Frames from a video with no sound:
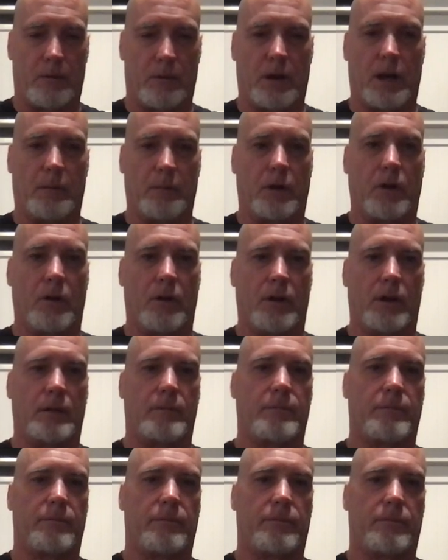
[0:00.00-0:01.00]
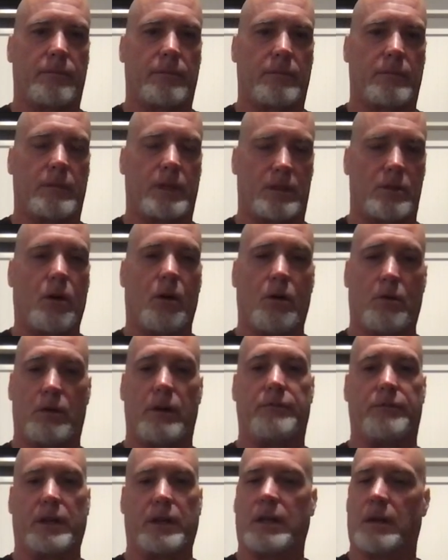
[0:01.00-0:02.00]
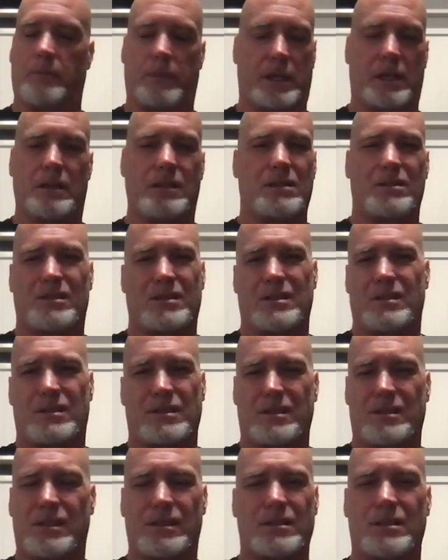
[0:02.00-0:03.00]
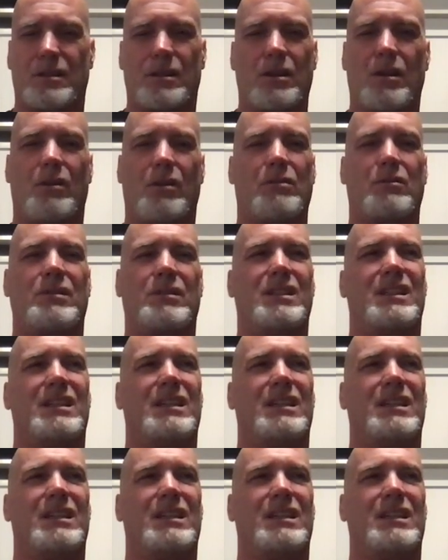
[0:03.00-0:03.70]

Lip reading: where I'm going. It's horrific. I mean, there's just no...